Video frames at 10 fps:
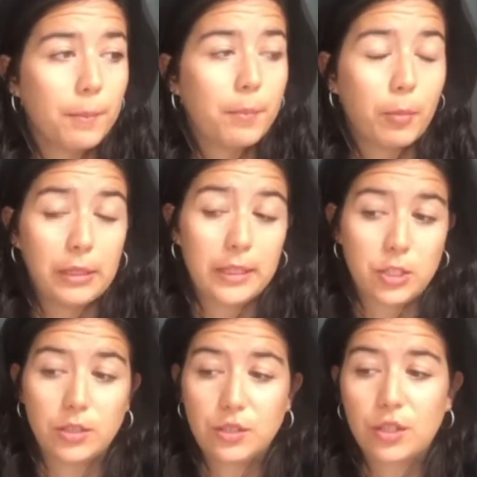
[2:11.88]

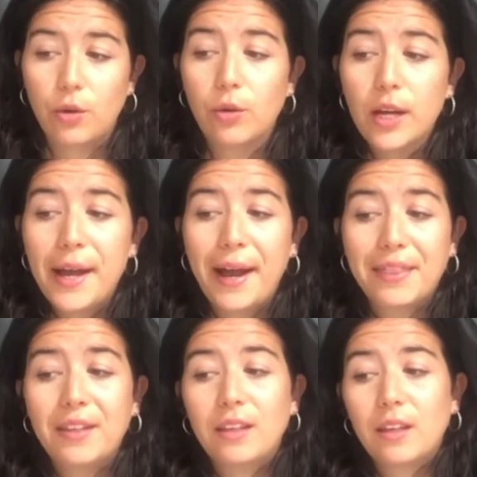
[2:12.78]
population. So I
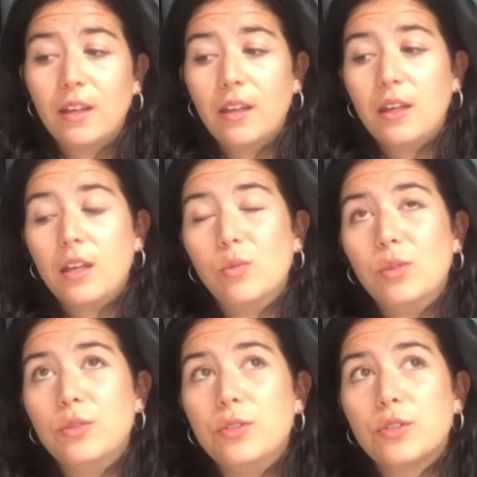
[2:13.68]
think
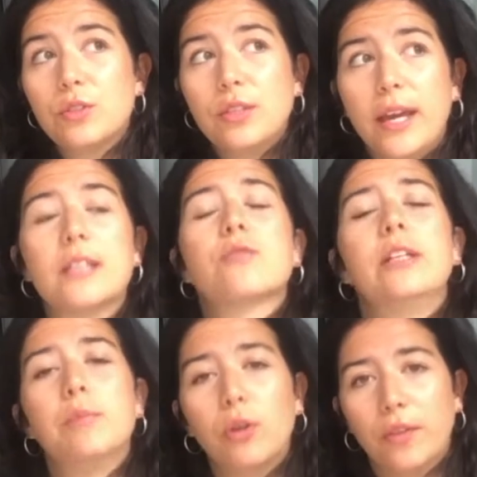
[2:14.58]
it's really
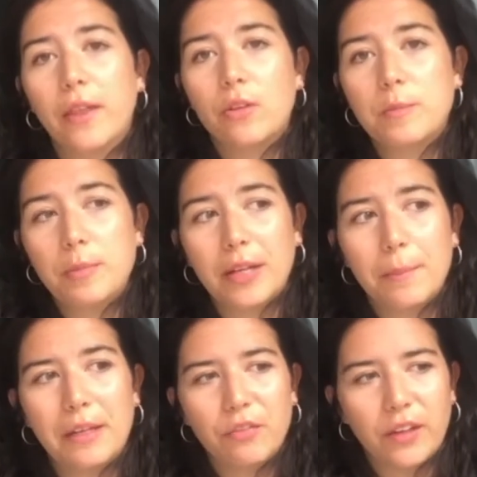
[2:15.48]
important that those people can
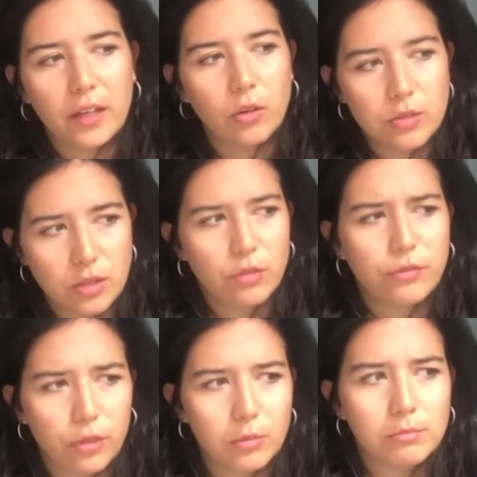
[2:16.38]
benefit also
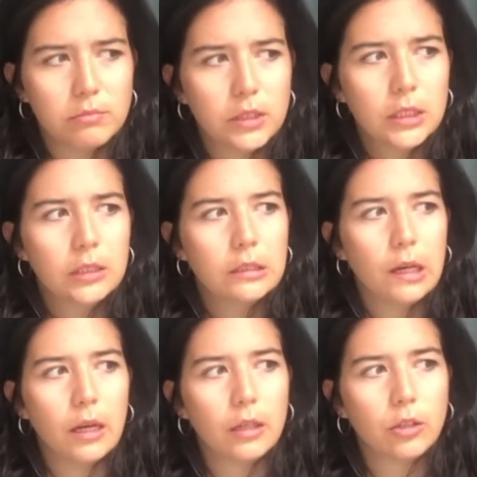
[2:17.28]
from
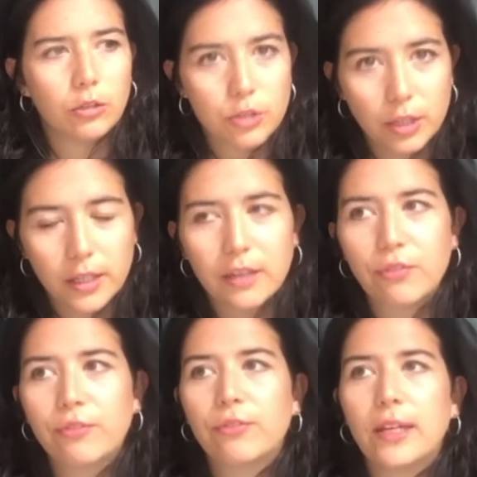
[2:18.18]
culture
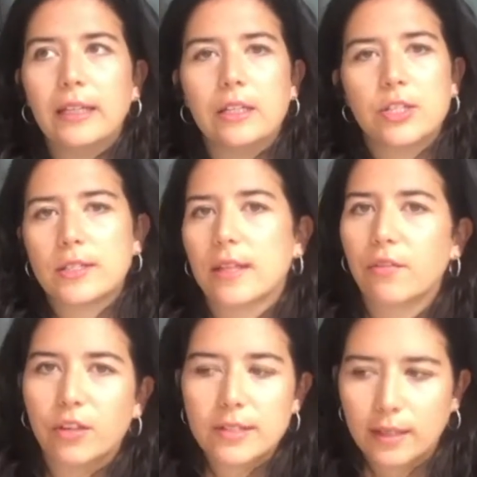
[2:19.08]
if English isn't their
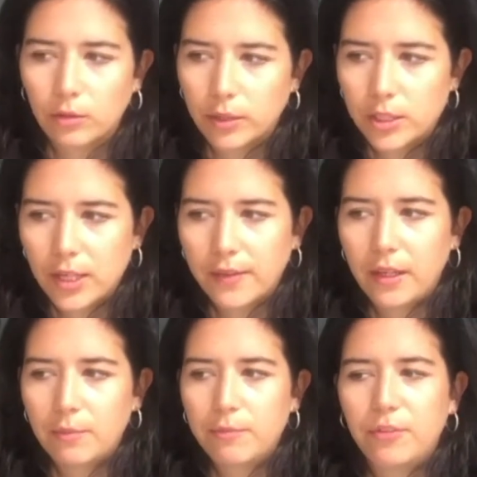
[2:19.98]
first language and
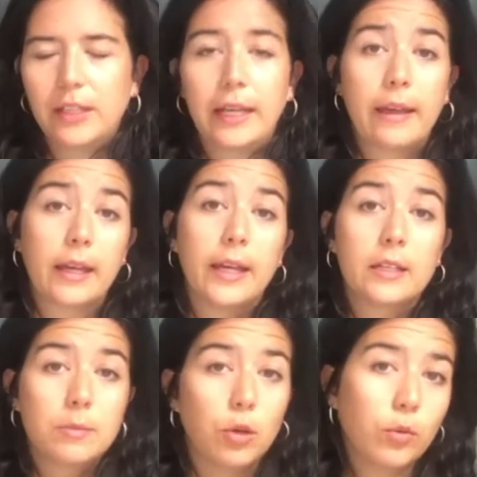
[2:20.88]
they feel like they
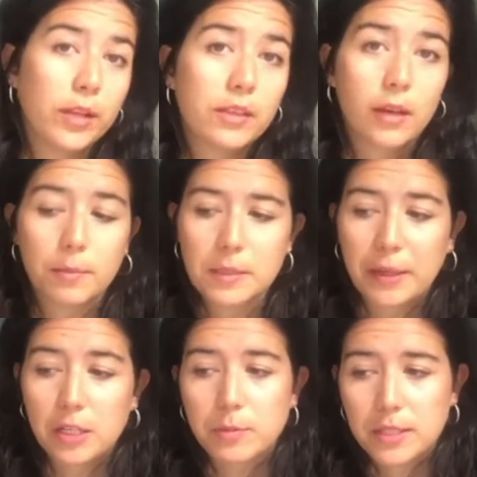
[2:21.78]
connect more with
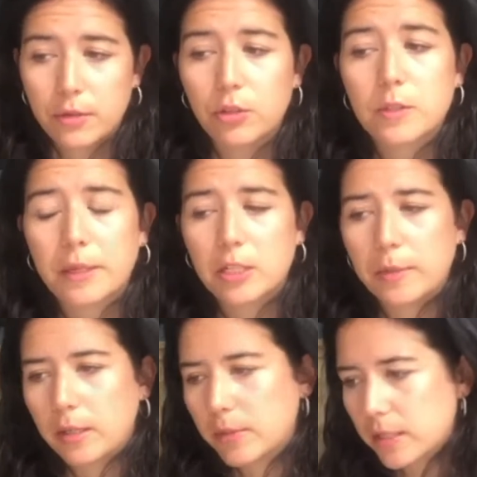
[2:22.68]
Spanish material,
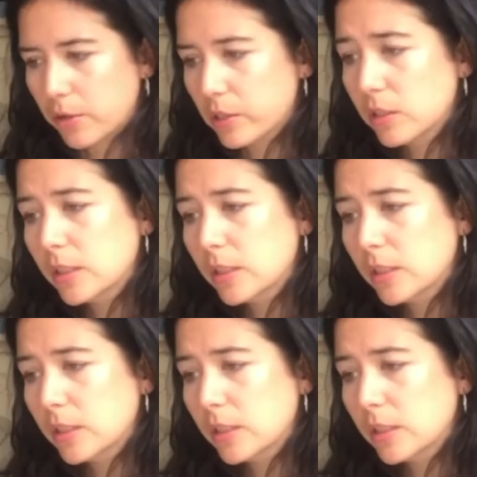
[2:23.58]
Spanish-speaking material.